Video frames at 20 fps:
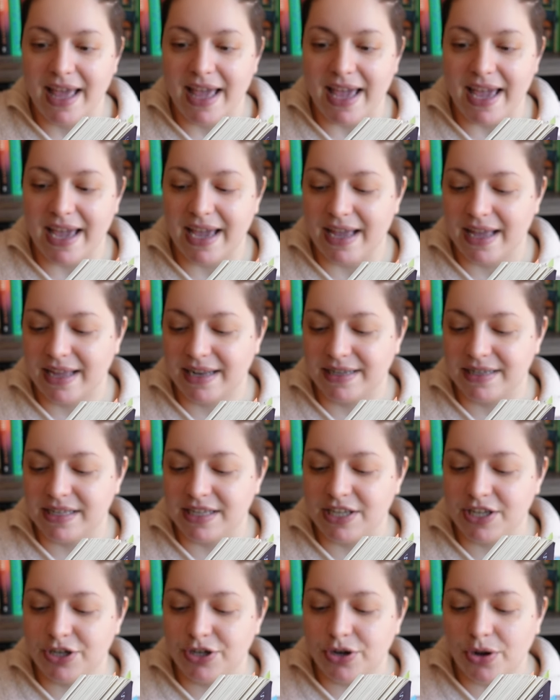and
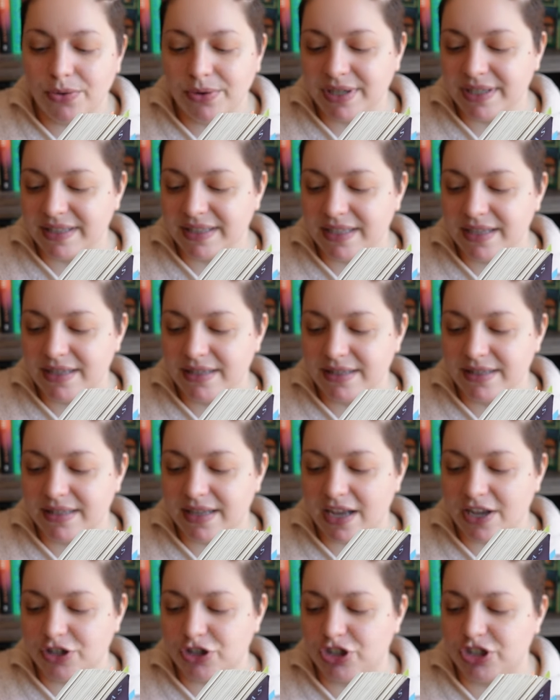he notices
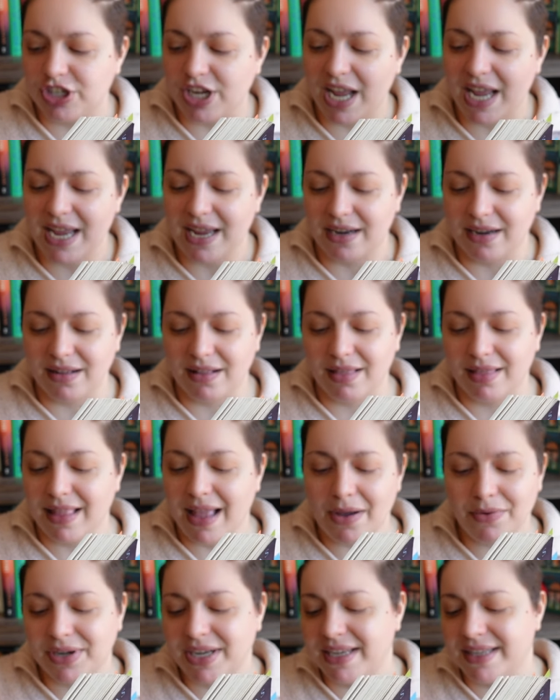a shade
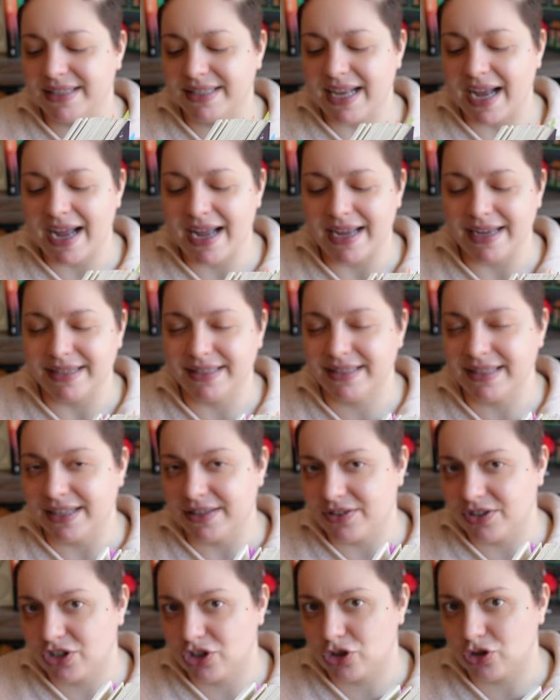clouding his eyes
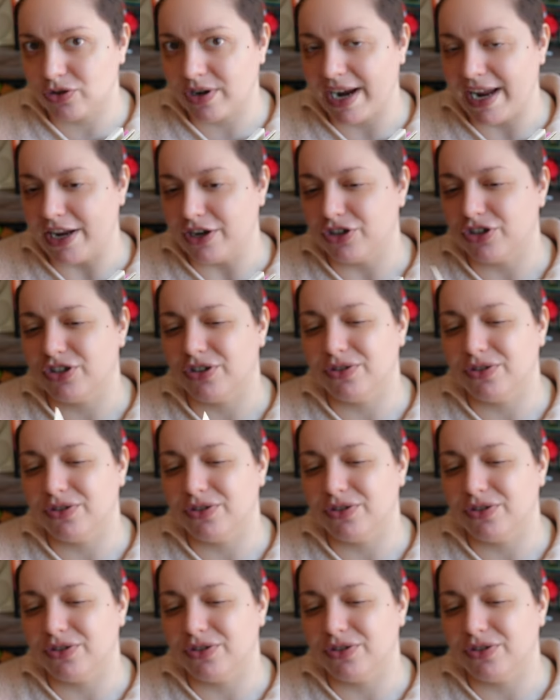that's strange.